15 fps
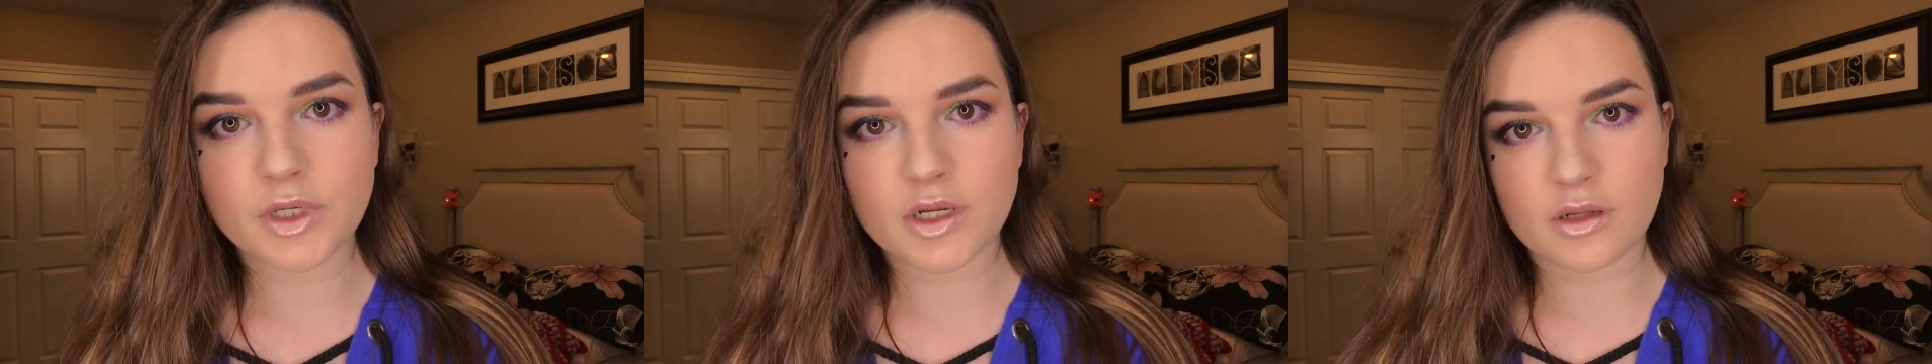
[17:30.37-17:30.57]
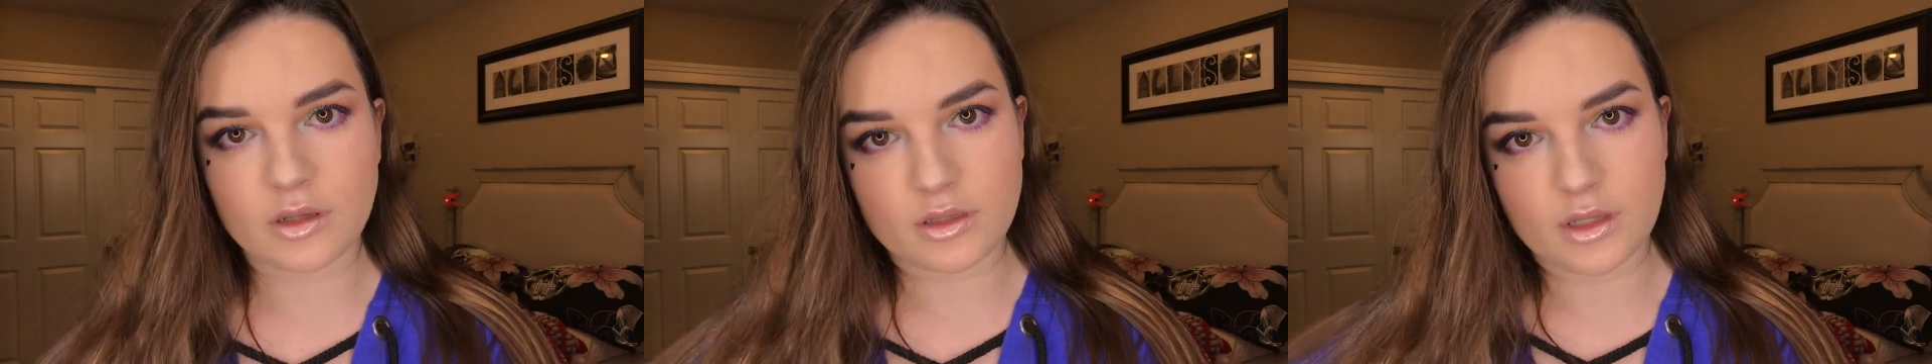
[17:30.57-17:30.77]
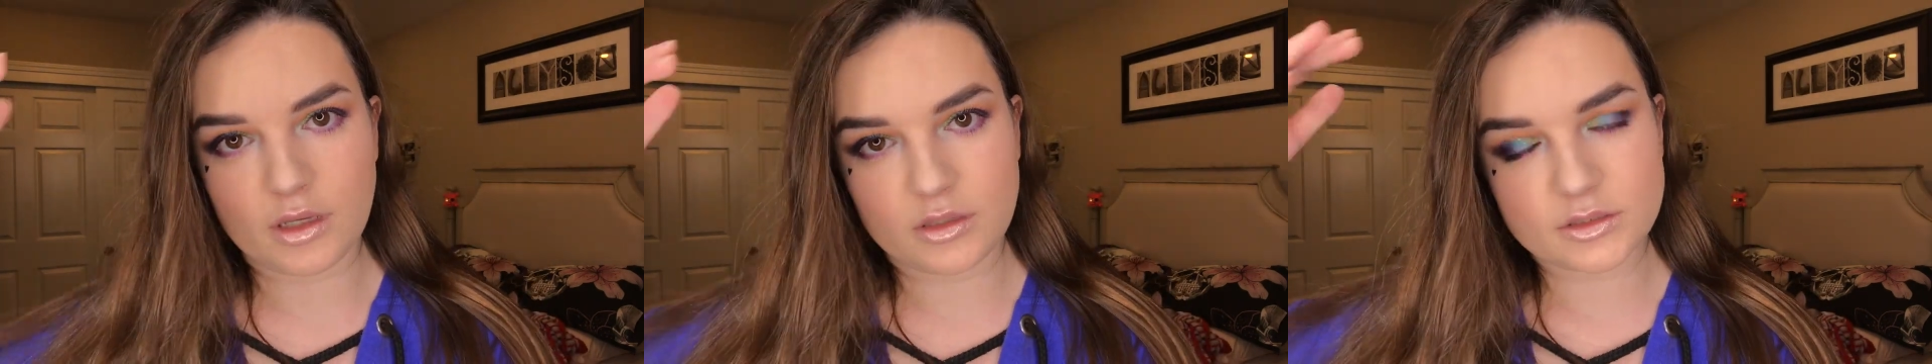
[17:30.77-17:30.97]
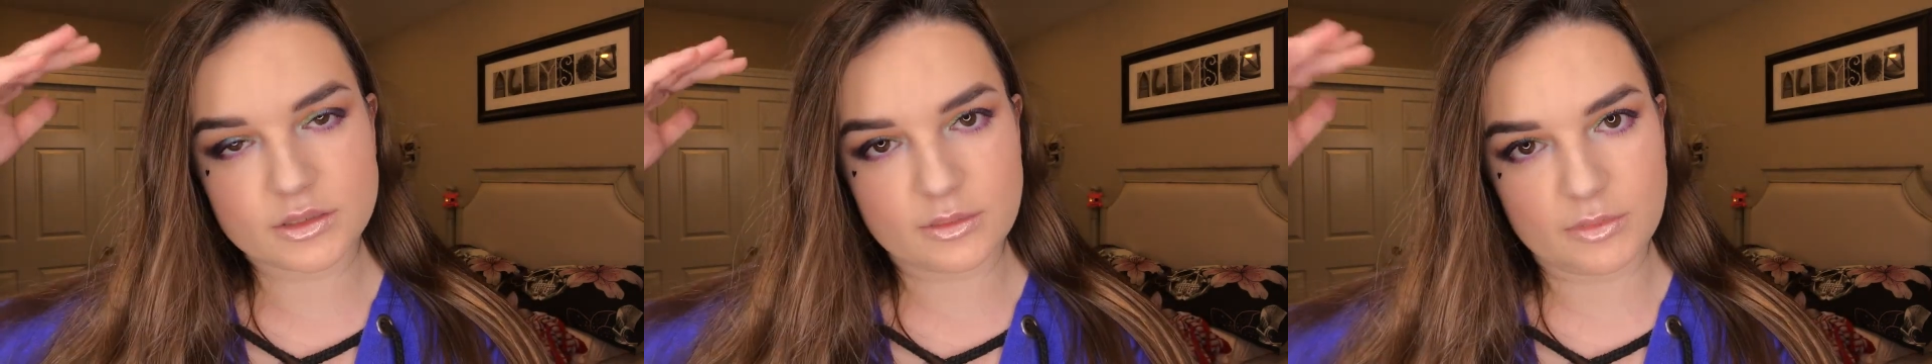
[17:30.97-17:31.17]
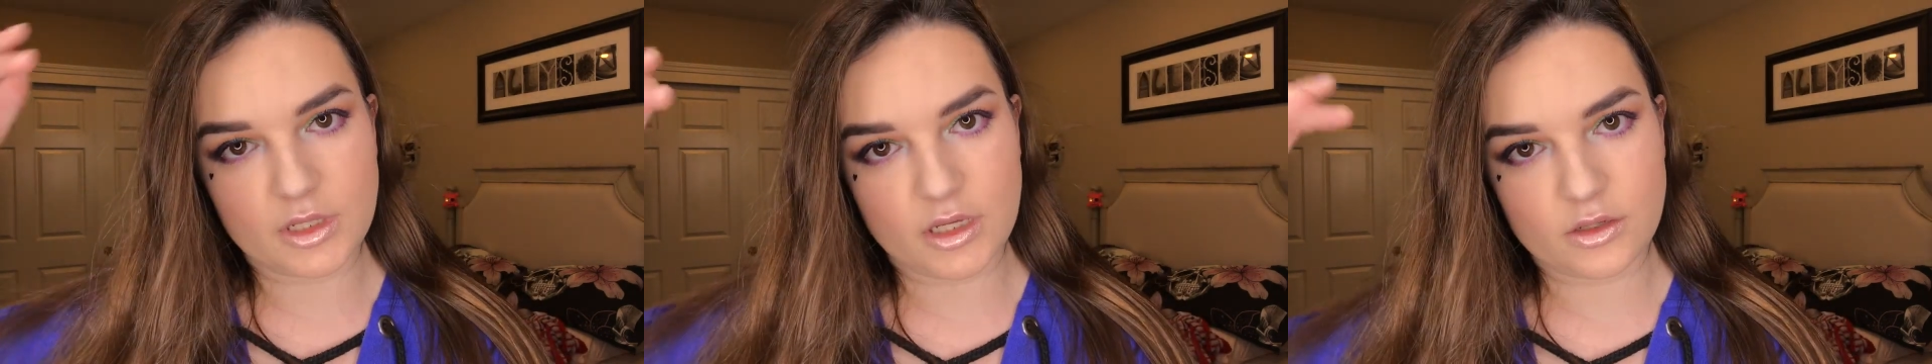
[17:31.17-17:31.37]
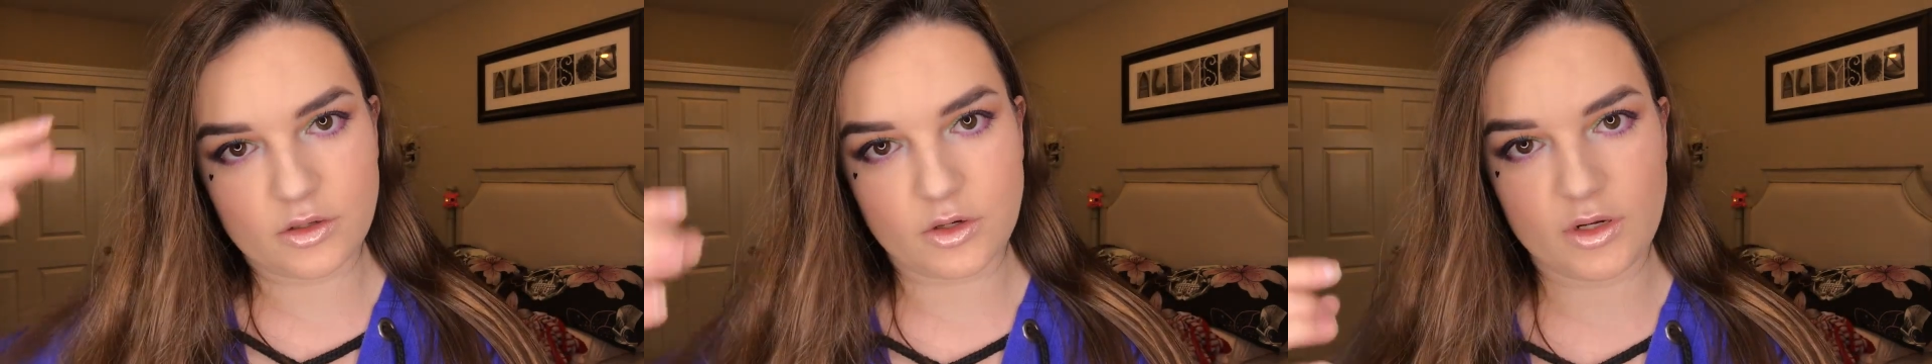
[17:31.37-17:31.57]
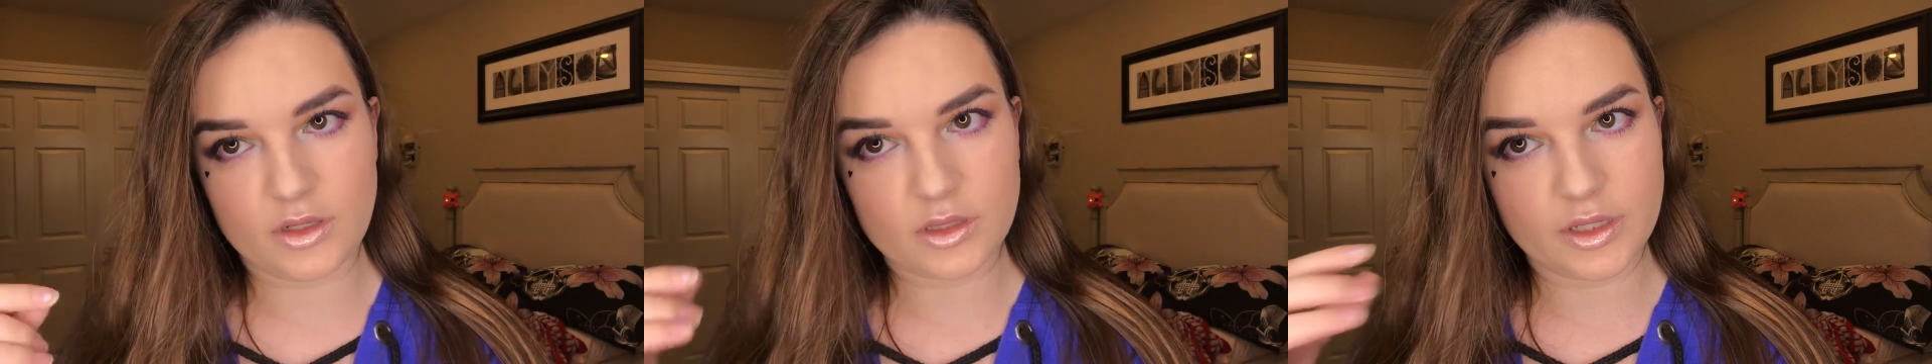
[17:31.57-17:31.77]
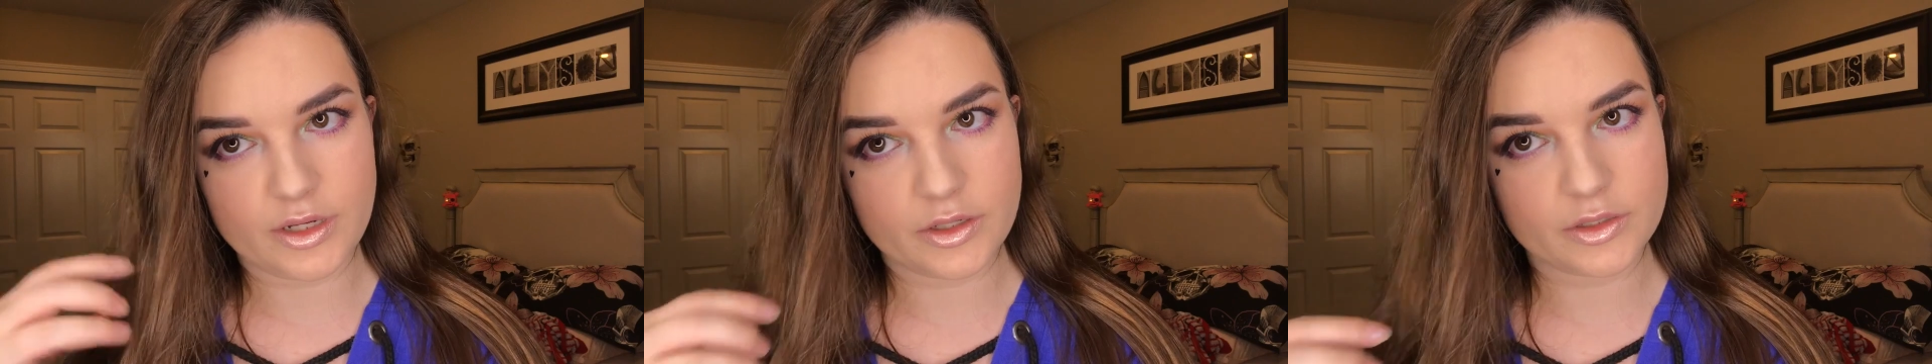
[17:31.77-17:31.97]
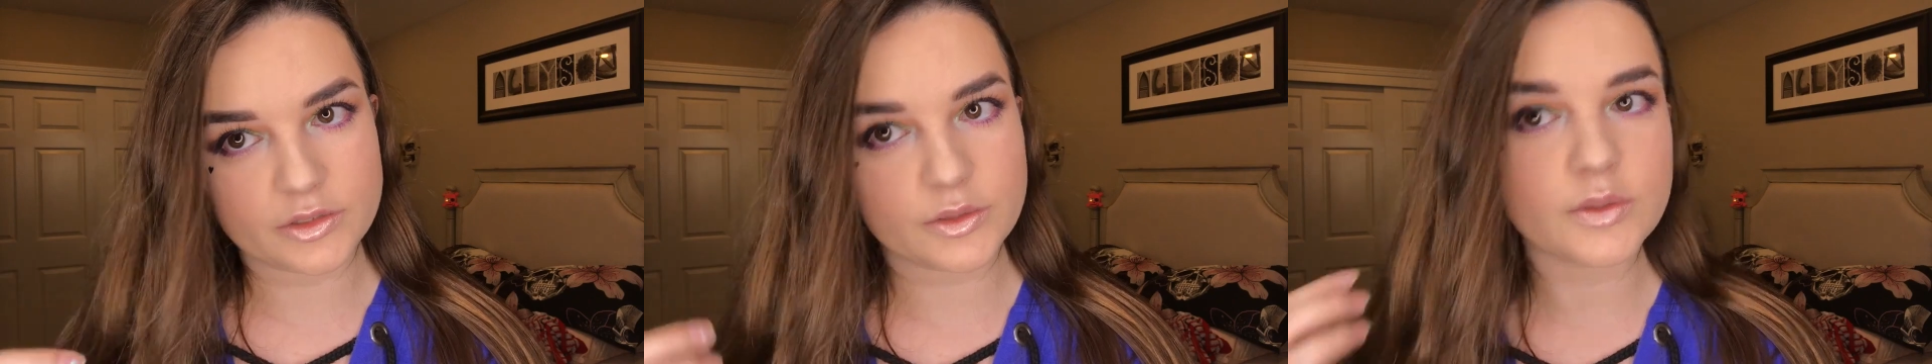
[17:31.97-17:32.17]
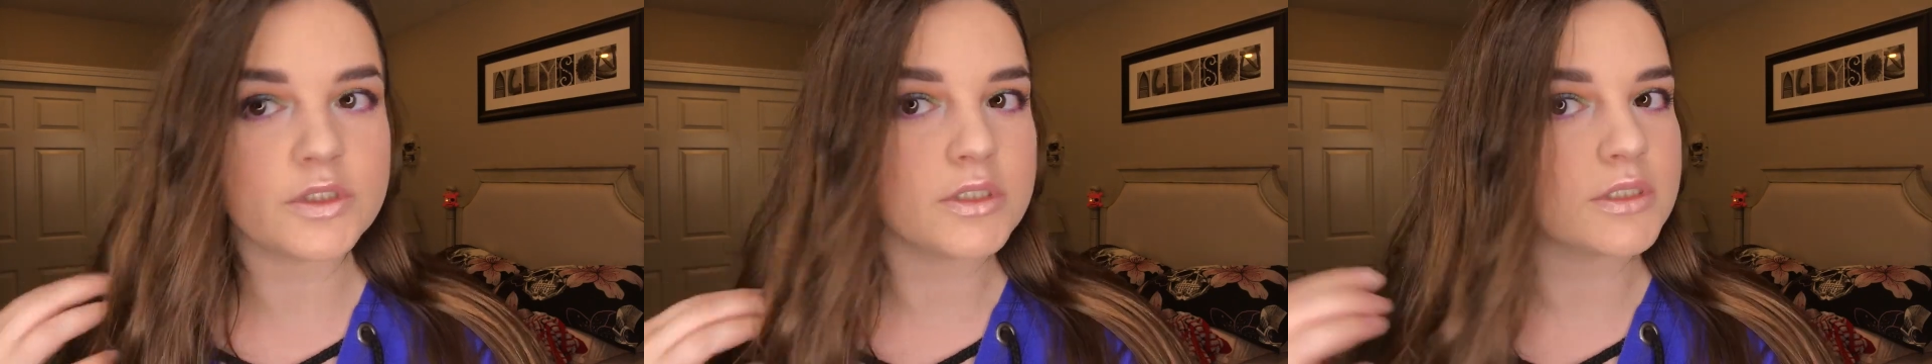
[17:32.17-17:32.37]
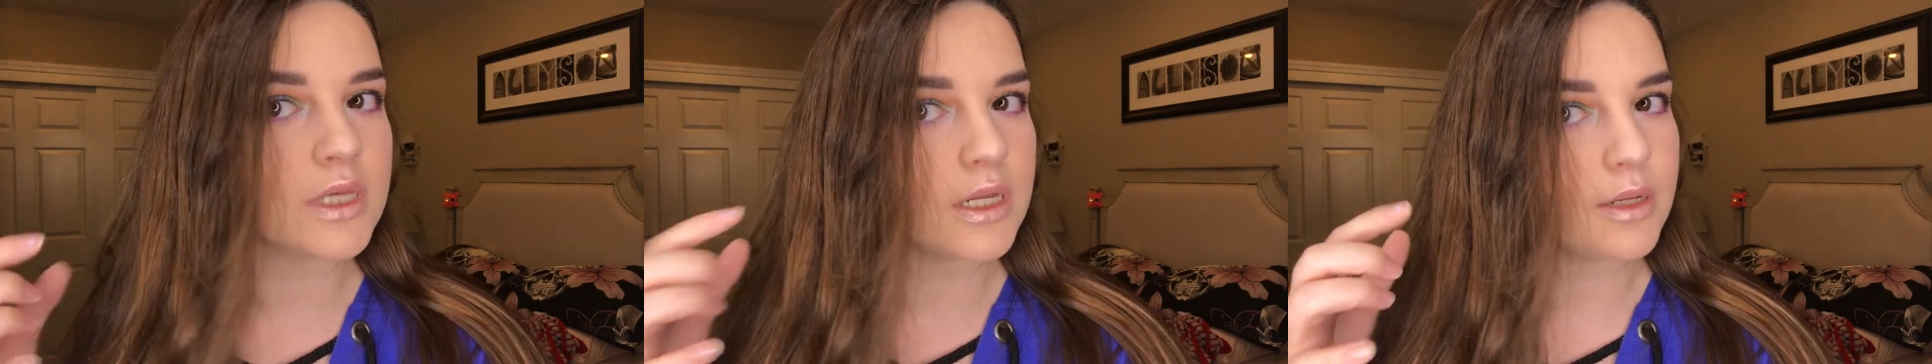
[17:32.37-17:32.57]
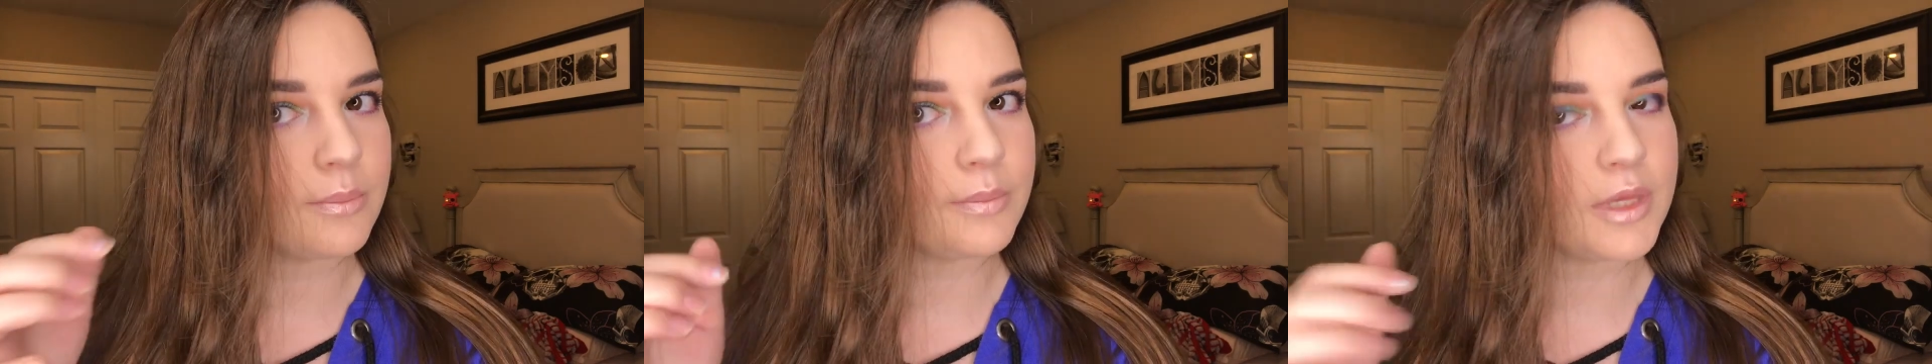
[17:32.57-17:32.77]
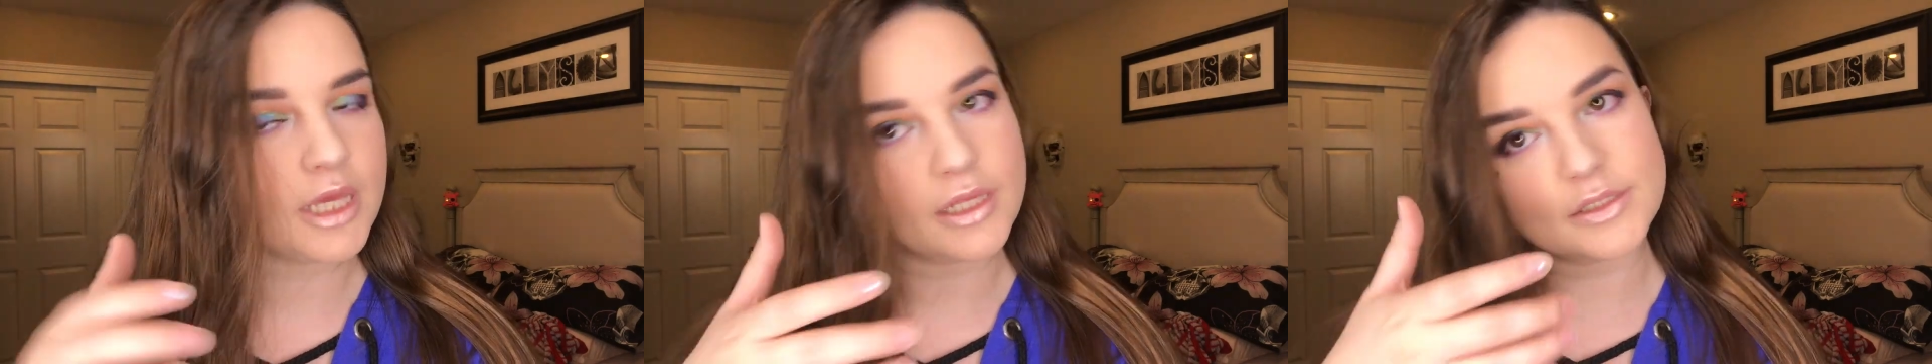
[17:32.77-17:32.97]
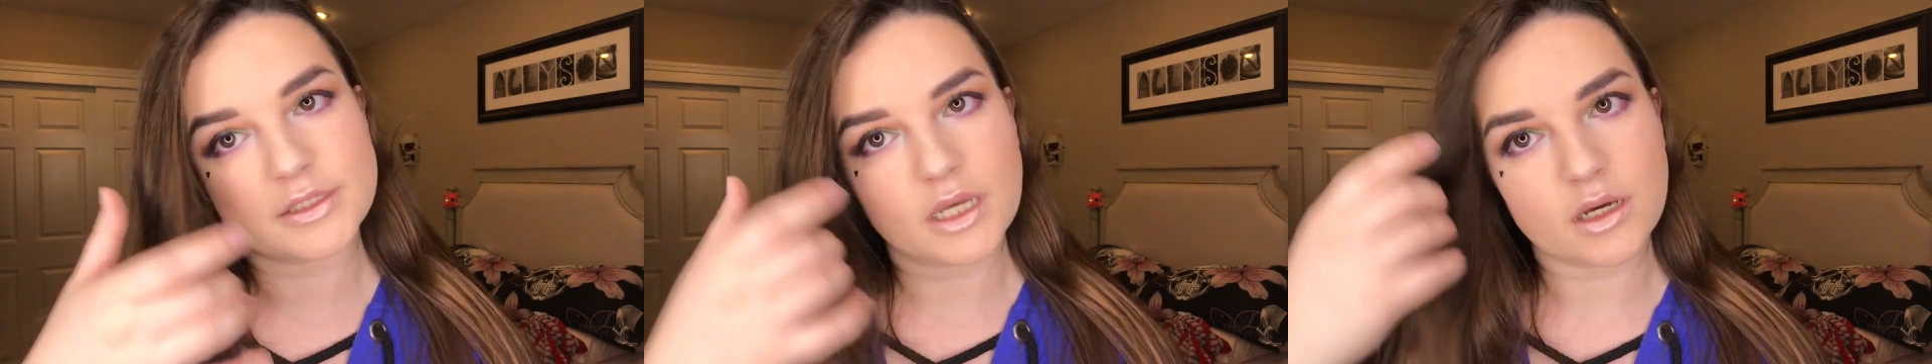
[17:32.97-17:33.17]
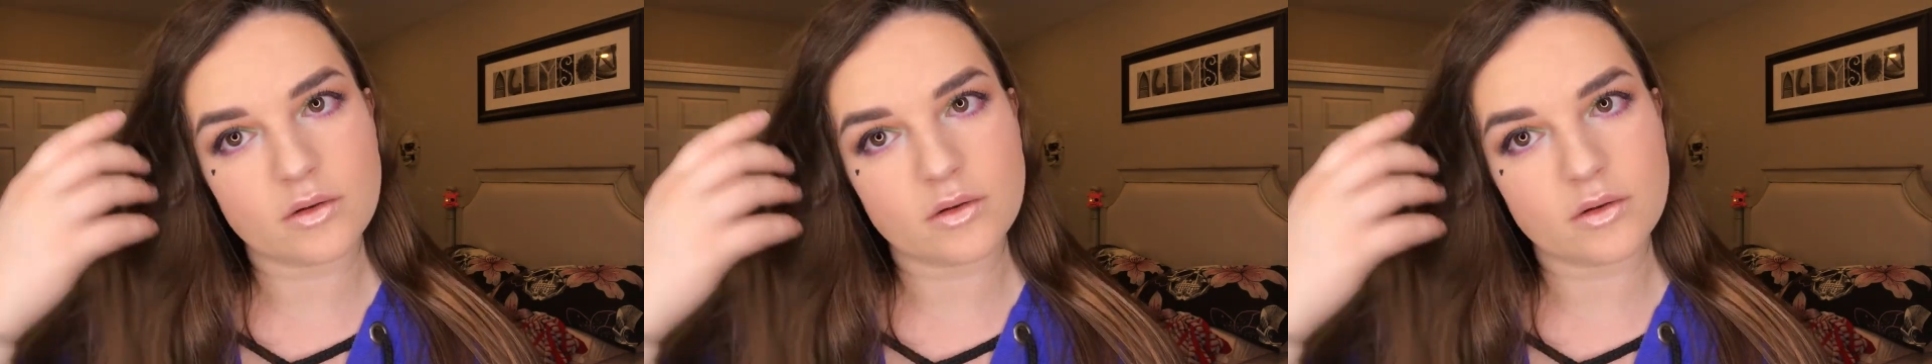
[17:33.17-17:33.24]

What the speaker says: put it on like some of the underneath layers so it just kind of peeks